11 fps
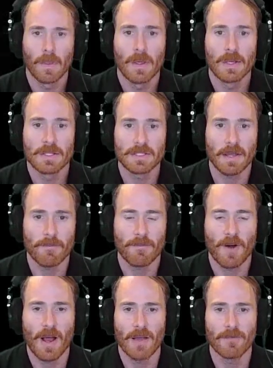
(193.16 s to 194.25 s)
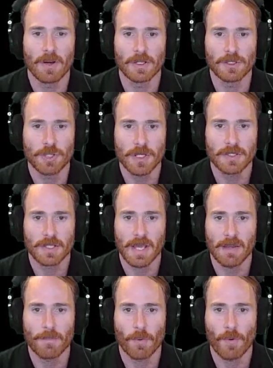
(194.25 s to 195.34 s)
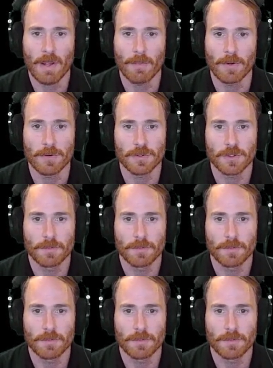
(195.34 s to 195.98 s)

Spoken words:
Step 5, adjust gate parameters.